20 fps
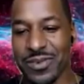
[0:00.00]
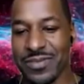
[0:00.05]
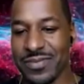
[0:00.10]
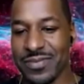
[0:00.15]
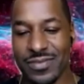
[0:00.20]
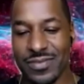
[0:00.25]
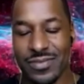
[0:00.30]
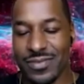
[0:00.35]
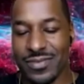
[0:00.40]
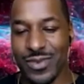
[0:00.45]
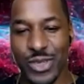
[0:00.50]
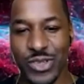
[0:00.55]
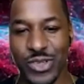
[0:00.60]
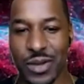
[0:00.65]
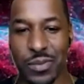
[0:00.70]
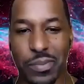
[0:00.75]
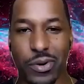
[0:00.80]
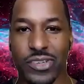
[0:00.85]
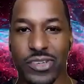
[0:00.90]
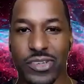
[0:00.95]
we trying to push
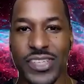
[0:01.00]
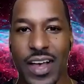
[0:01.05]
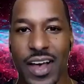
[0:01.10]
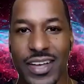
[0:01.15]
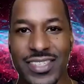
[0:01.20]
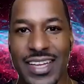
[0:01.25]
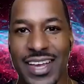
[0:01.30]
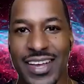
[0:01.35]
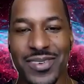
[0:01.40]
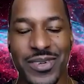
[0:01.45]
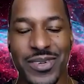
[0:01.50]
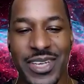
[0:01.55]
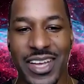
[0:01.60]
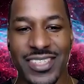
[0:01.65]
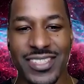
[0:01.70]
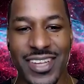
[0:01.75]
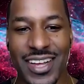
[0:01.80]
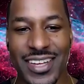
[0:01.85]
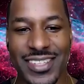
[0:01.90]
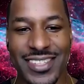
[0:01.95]
socks now? We got
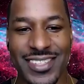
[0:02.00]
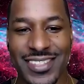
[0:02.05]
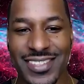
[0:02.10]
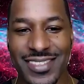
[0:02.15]
socks? What is it,